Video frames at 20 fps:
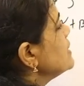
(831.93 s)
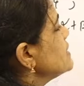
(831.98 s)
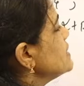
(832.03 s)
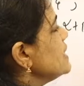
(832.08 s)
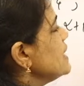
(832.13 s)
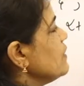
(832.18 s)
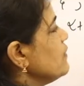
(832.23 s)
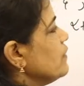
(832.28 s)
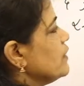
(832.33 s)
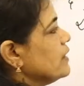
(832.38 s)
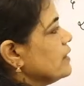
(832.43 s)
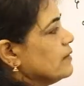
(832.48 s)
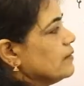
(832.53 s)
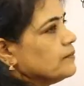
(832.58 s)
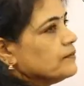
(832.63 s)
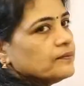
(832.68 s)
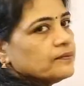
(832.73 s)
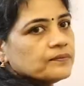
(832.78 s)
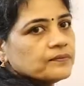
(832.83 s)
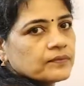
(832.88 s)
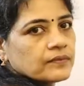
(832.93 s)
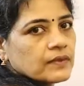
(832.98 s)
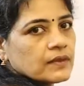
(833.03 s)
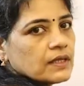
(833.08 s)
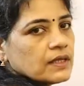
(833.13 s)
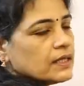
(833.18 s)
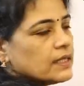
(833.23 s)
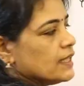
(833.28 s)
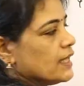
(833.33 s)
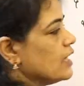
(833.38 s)
is given.
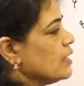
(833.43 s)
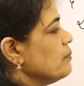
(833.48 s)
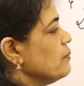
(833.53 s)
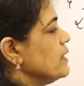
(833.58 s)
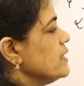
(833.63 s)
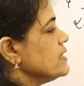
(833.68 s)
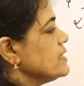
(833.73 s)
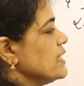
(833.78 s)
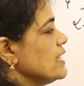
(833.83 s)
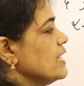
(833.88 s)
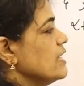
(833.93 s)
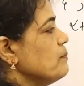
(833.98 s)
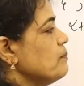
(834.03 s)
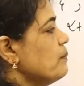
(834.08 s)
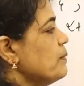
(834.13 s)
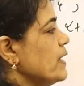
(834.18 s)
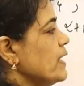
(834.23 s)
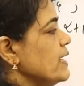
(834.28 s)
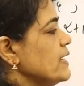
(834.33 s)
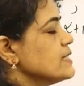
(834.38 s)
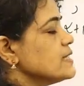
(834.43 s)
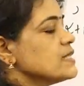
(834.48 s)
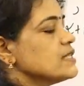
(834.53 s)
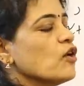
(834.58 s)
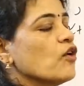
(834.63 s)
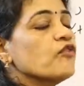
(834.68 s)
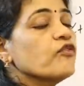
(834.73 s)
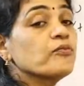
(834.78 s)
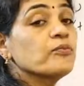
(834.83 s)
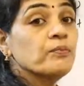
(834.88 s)
That means in place
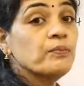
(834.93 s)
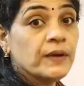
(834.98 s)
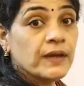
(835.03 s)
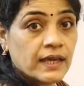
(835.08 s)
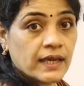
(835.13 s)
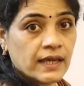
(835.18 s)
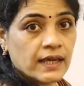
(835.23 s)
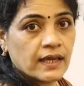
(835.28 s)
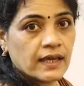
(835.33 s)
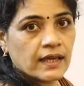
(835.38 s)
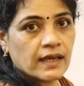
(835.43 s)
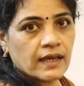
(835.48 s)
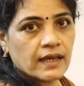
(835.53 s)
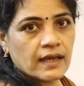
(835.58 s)
of b,